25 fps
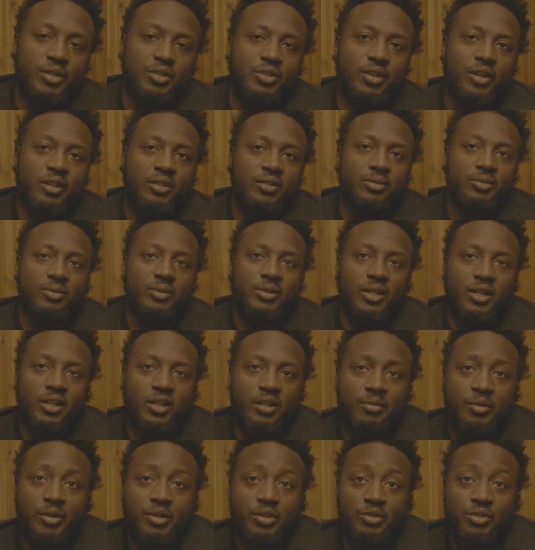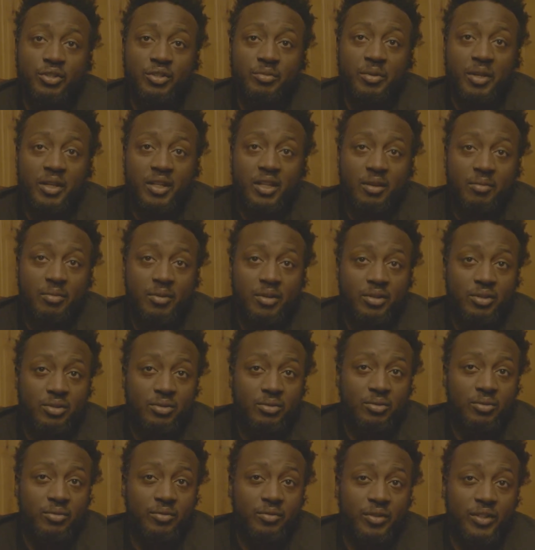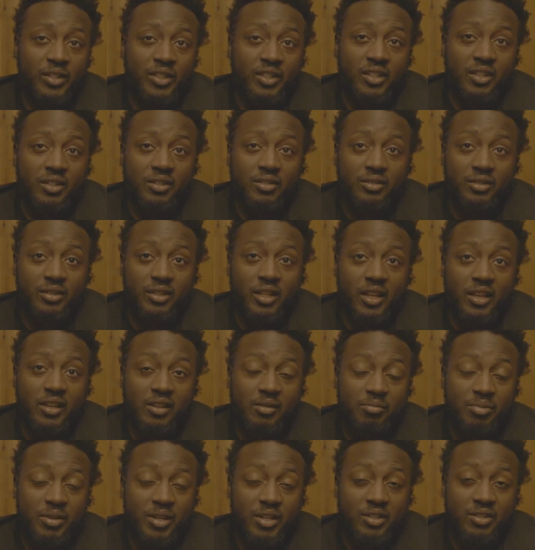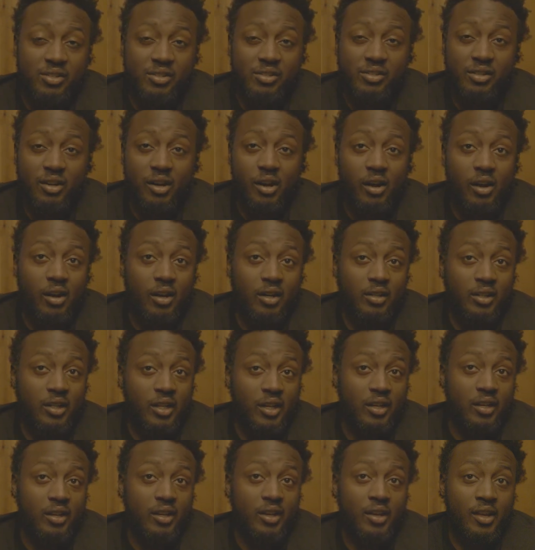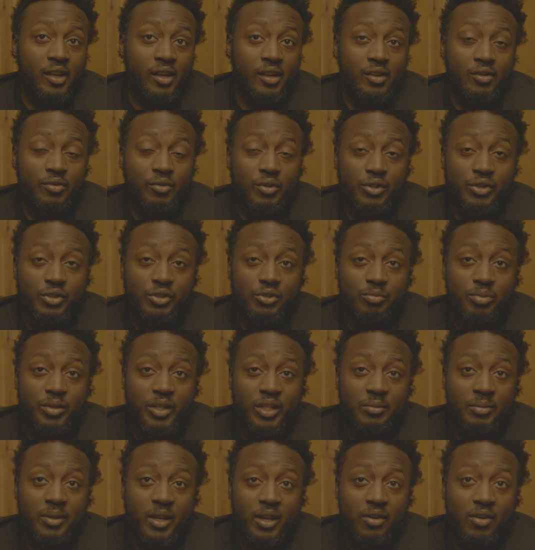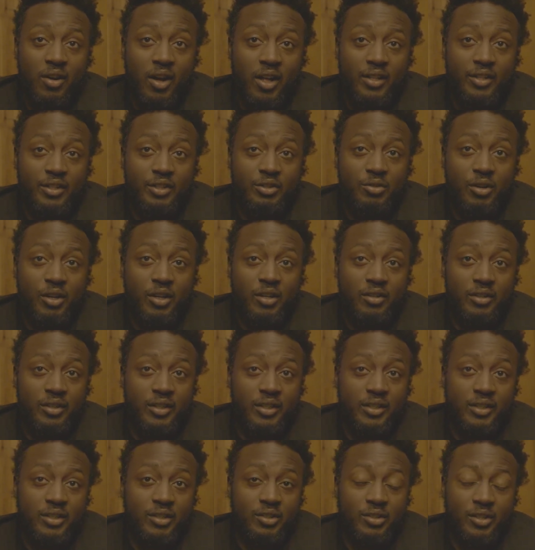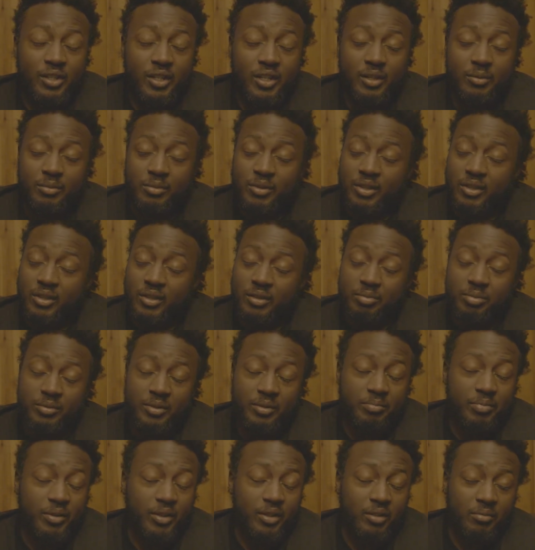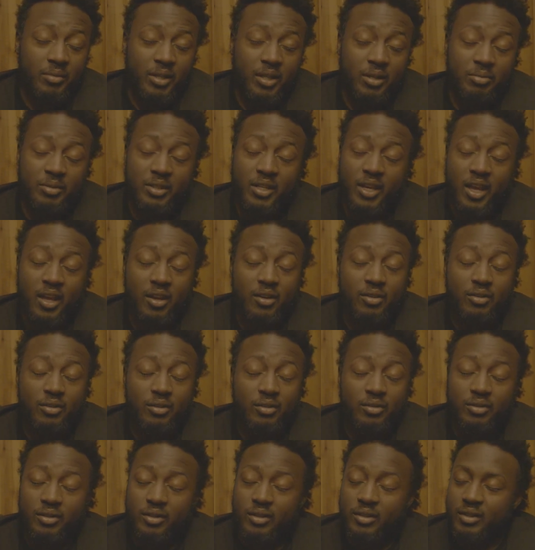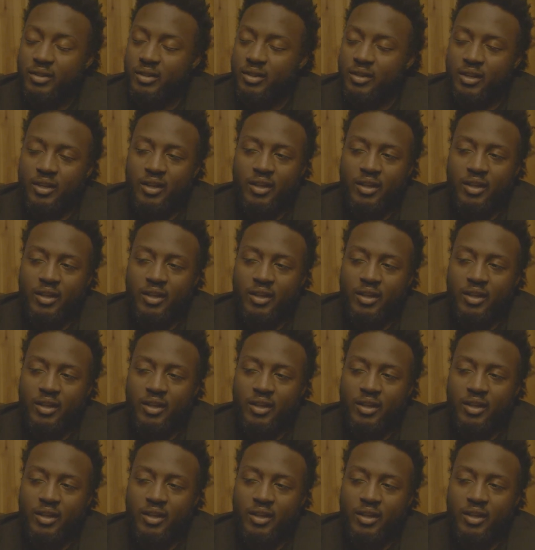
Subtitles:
You go to a tournament, you just be at that bitch shooting videos and taking pictures all day. Once you put up that quality work on Instagram, just put them up, tag who you see.